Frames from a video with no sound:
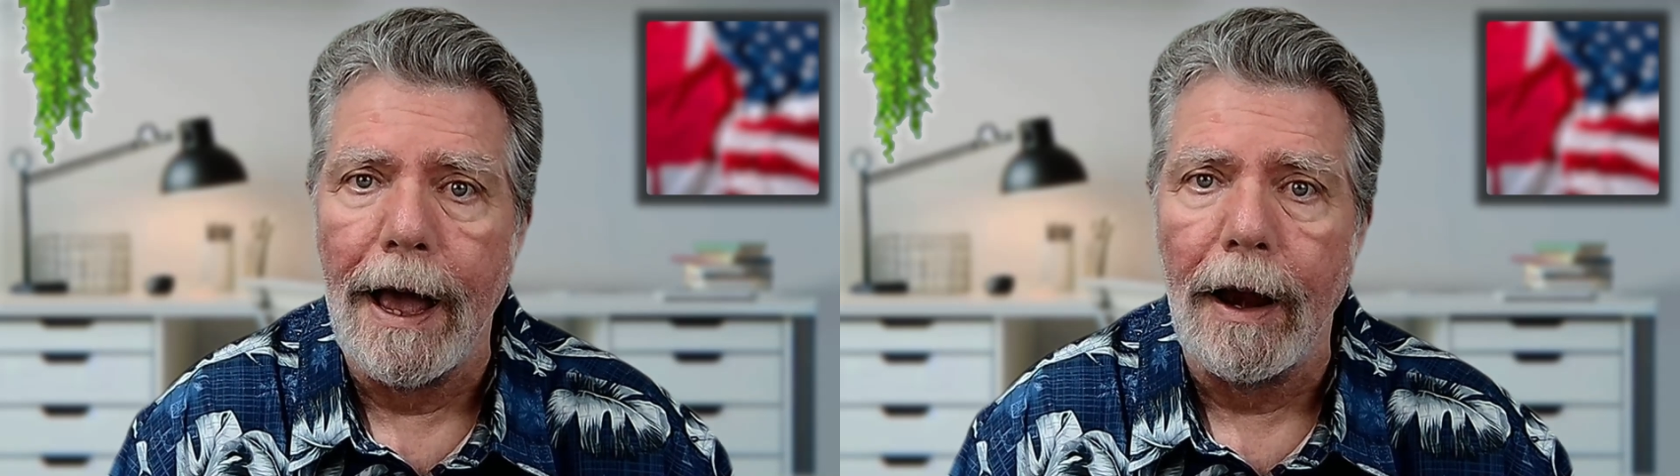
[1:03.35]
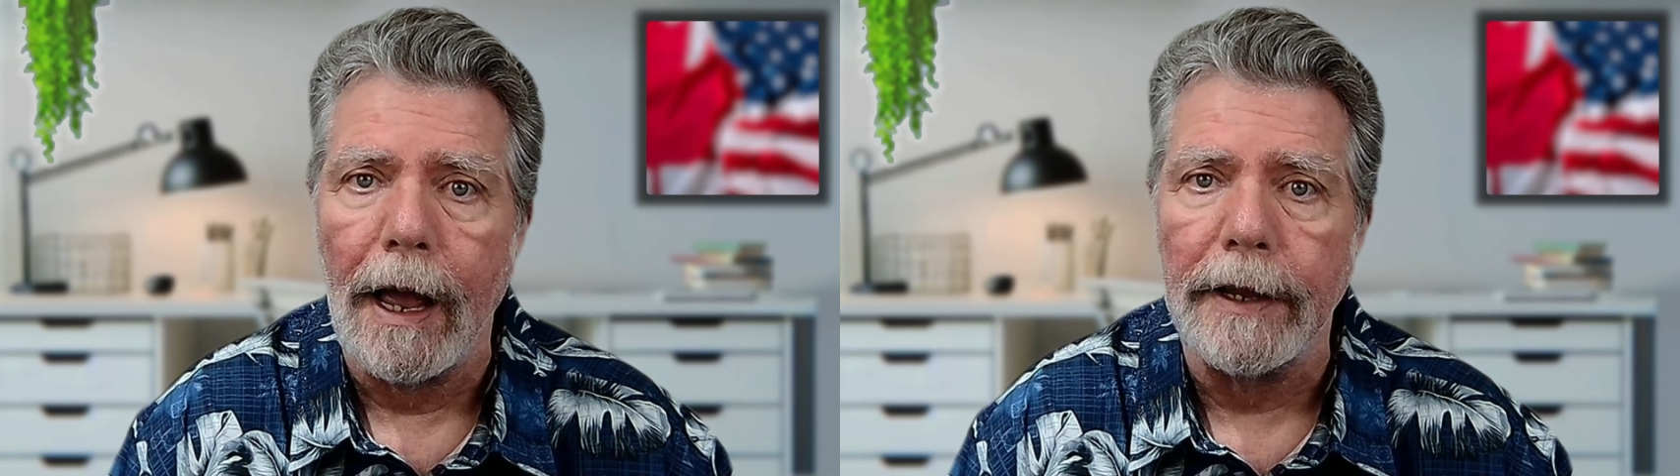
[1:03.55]

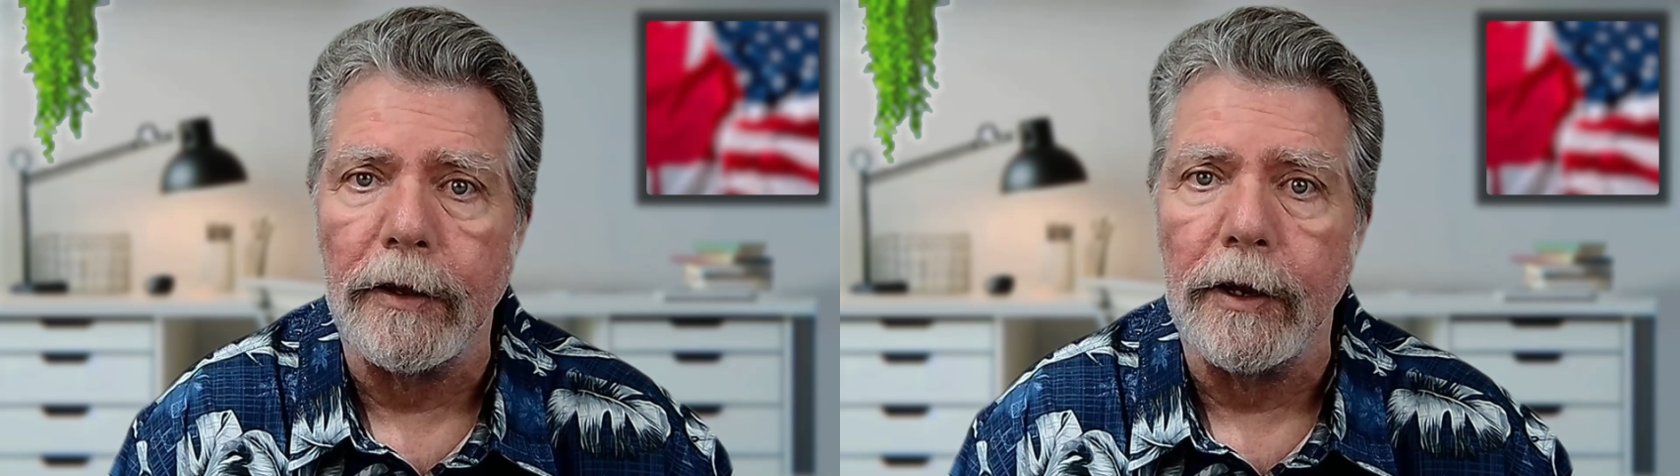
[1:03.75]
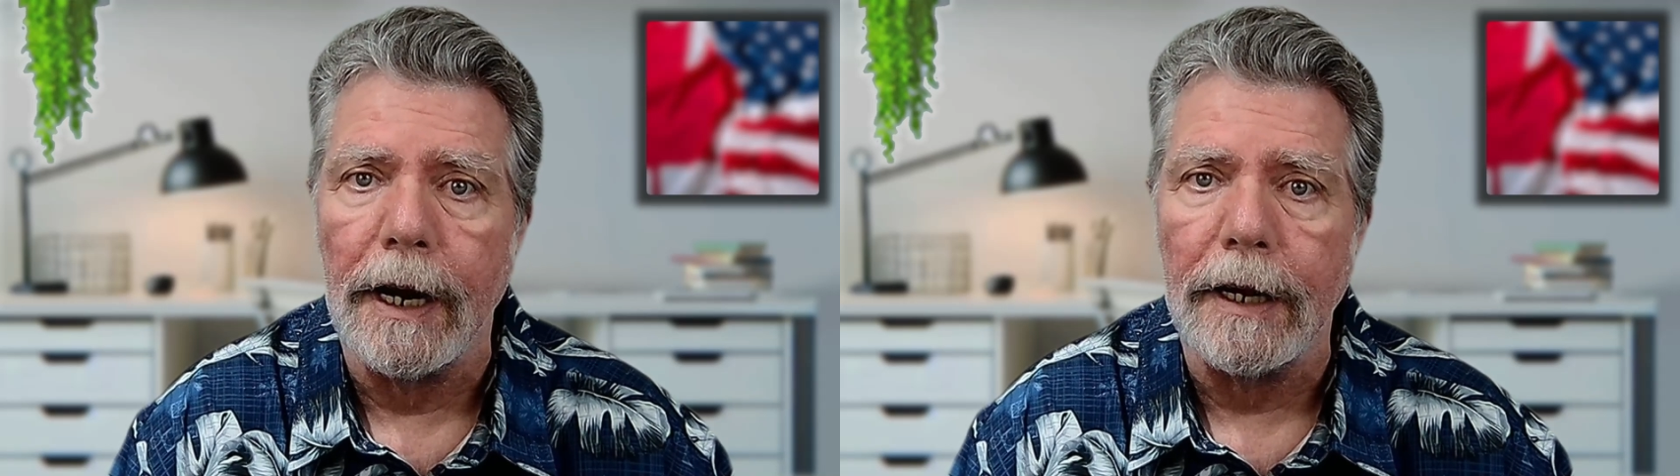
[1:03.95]
ally
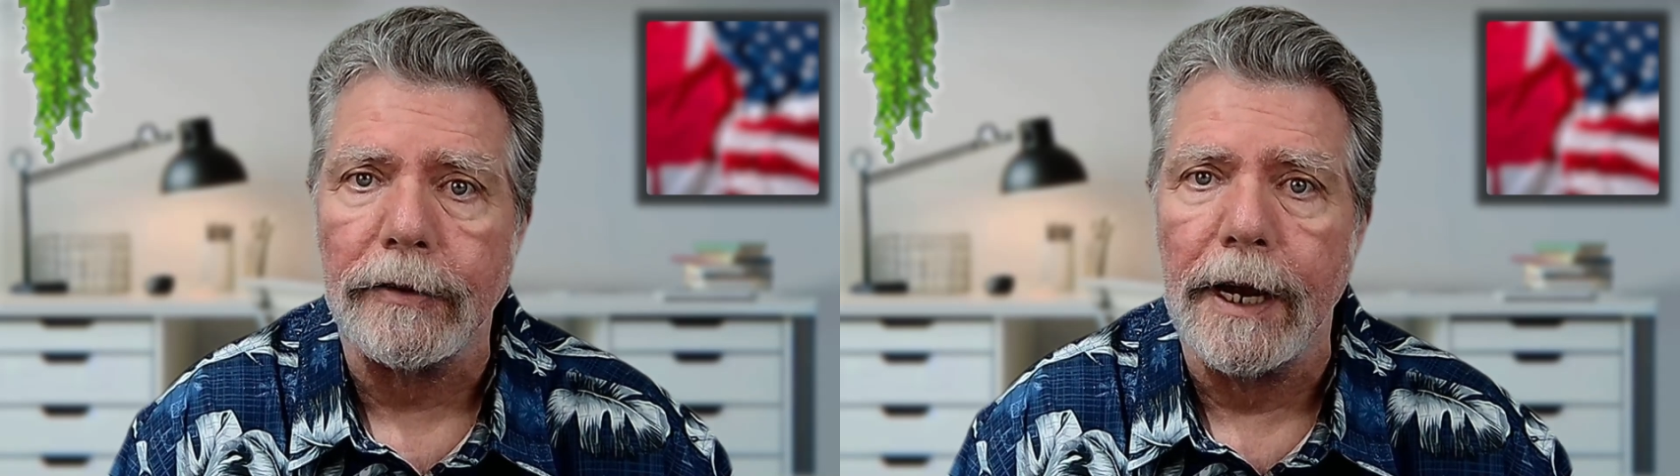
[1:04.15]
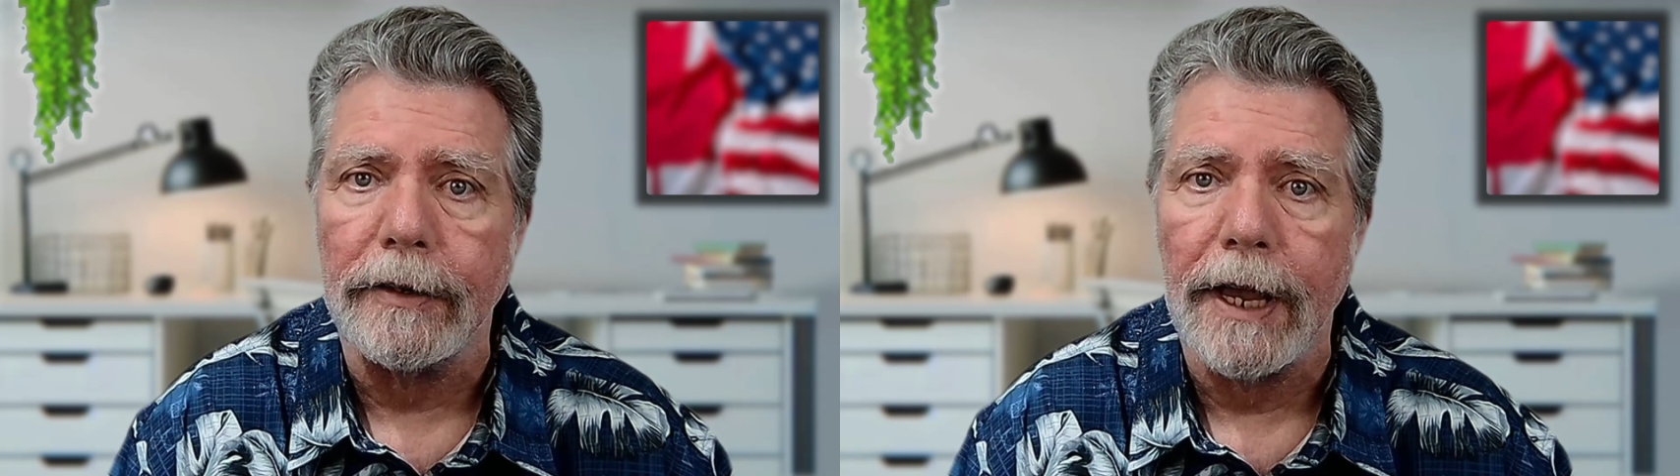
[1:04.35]
the United
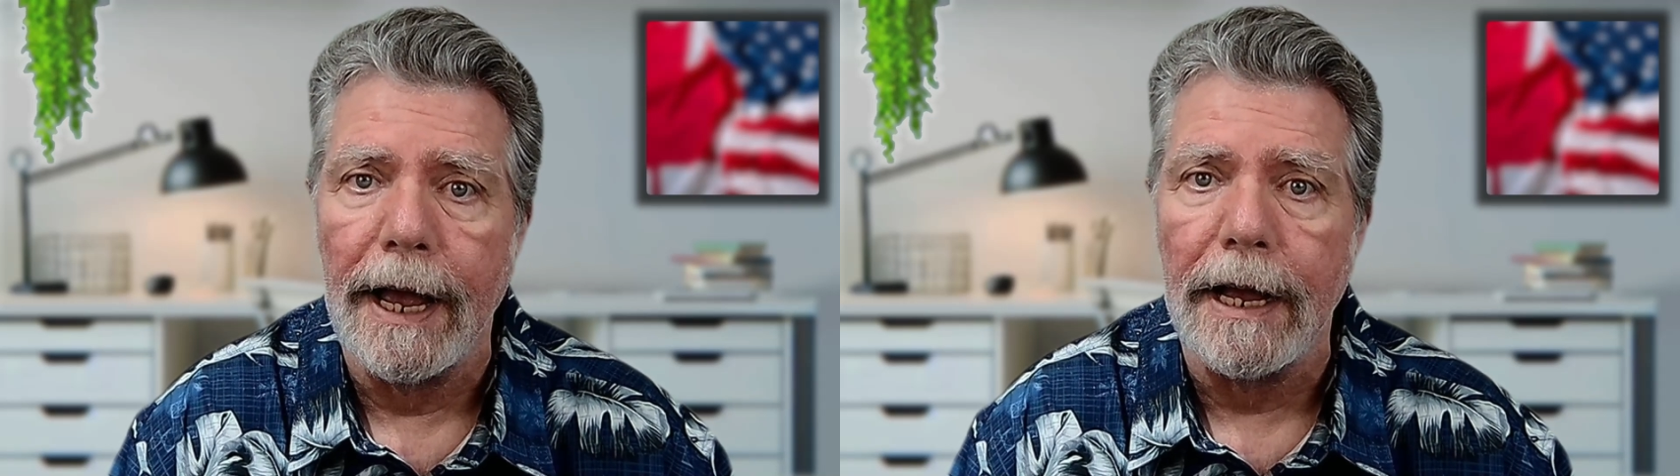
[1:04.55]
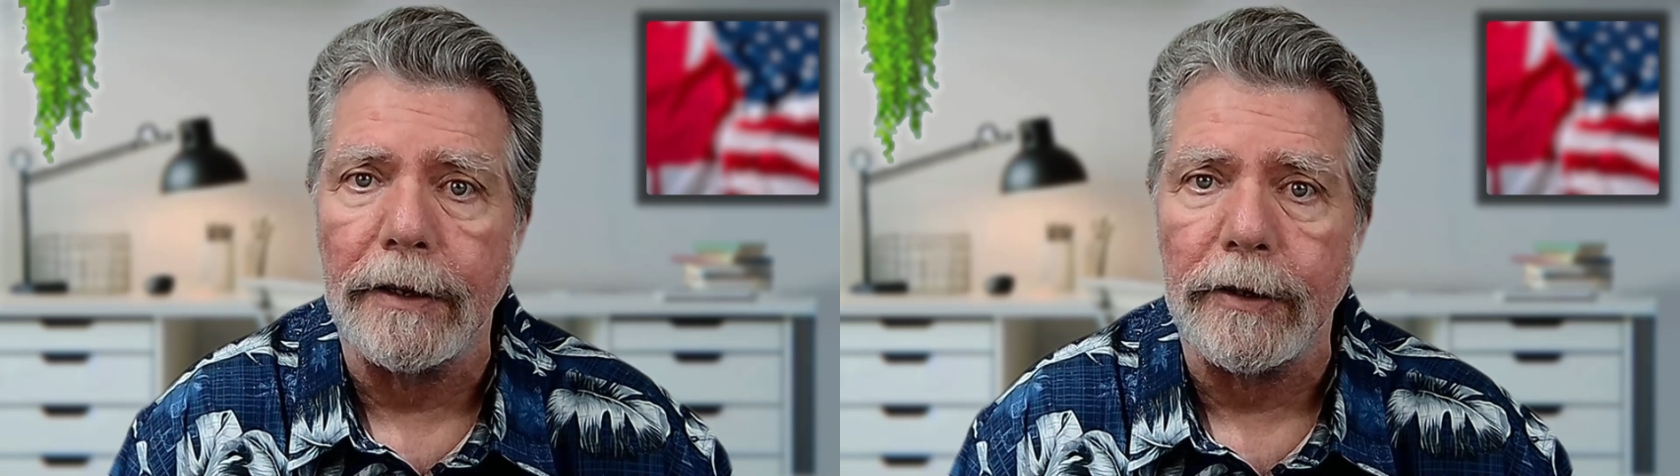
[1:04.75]
States
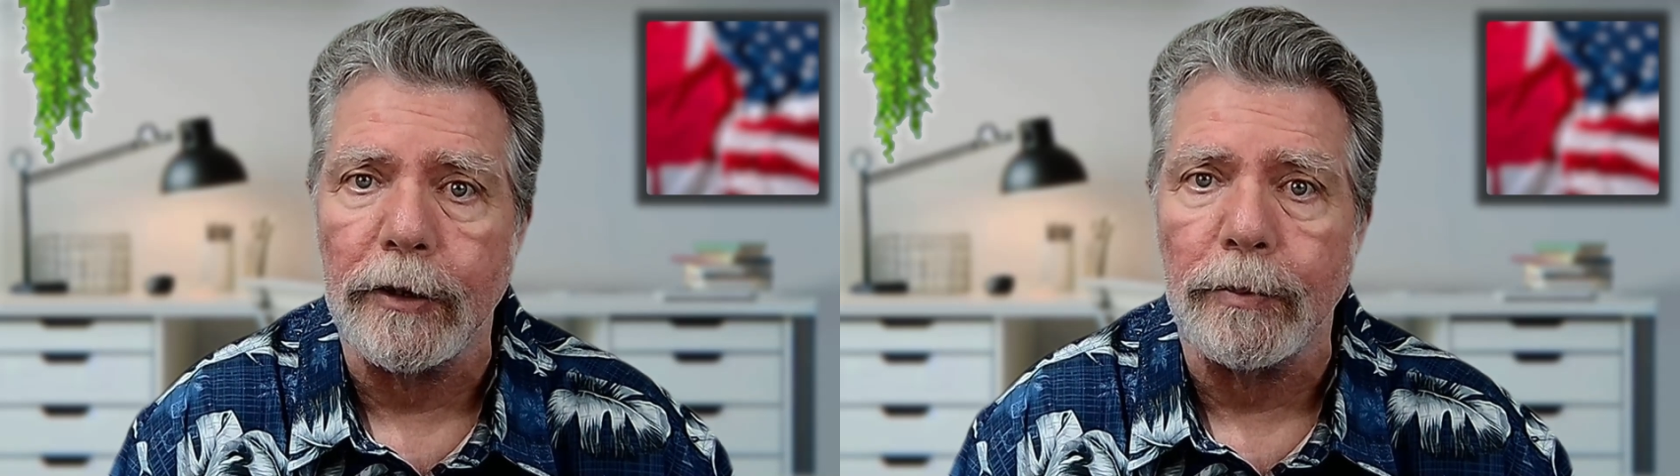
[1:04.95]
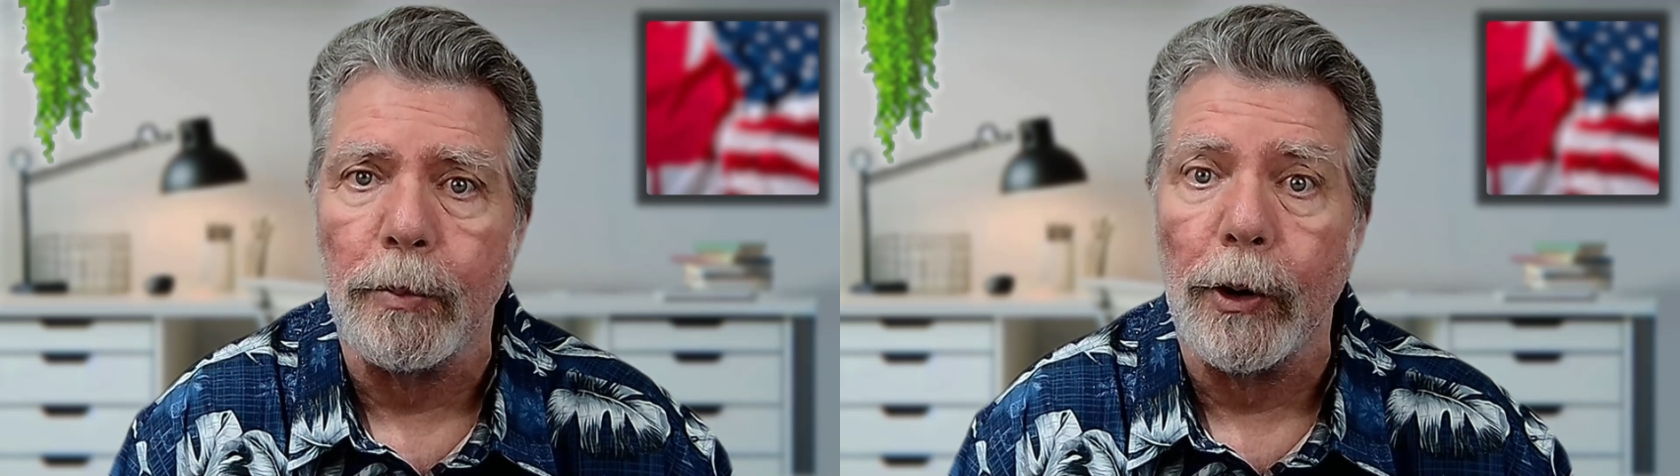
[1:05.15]
has
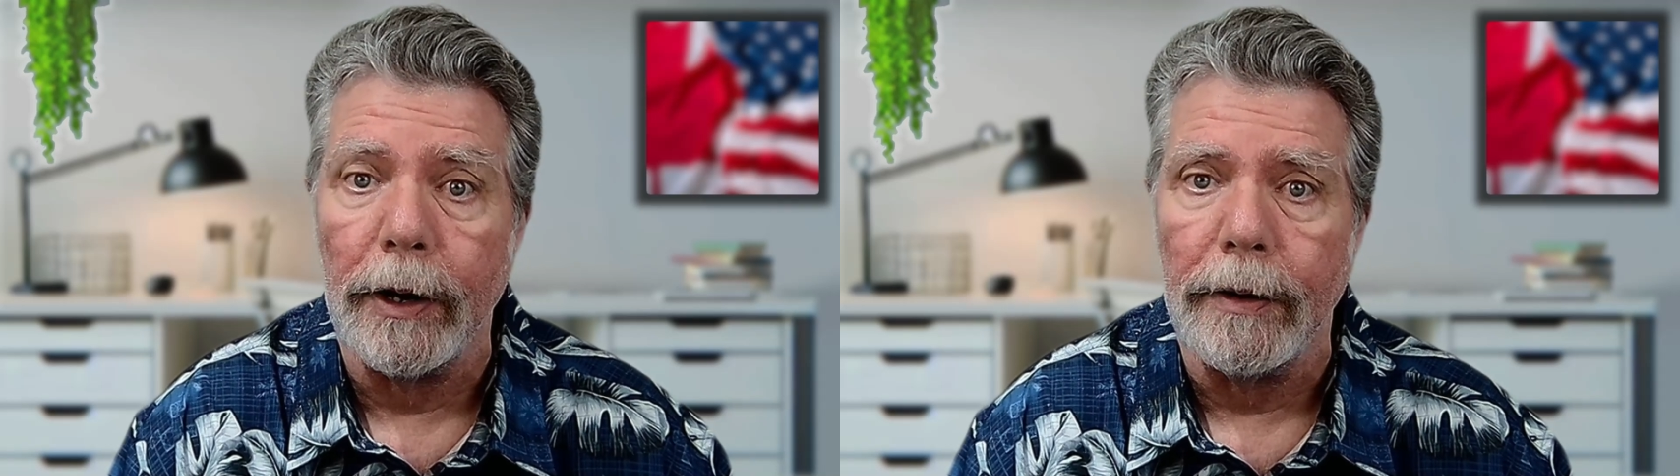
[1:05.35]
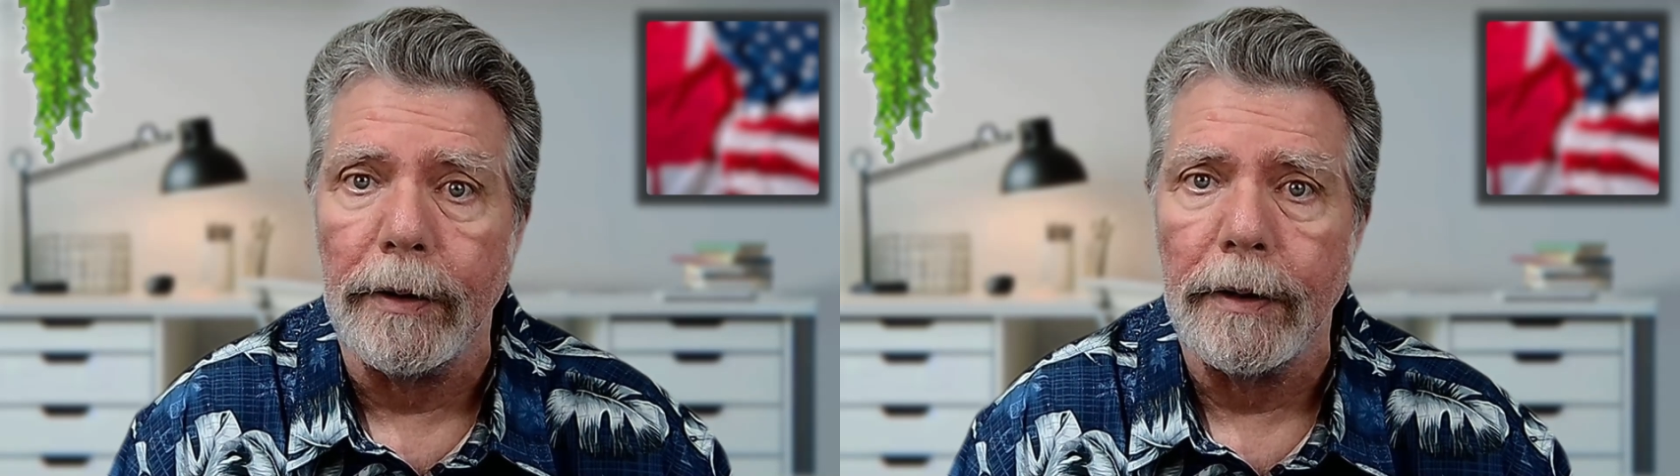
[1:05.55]
is
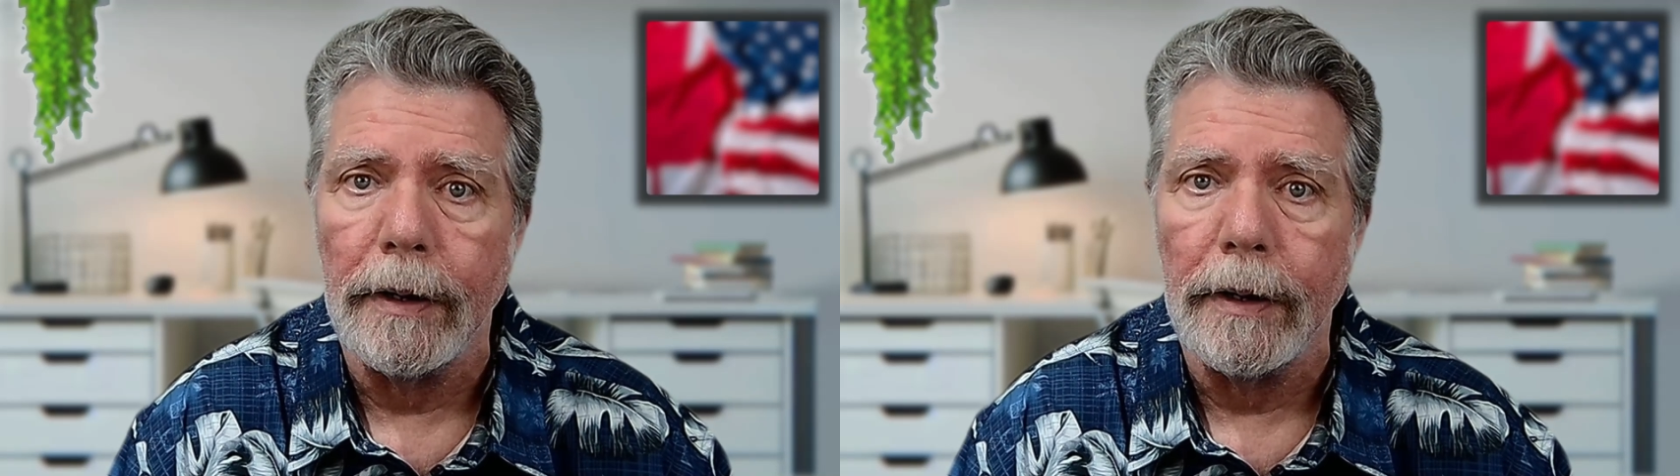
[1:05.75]
Britain.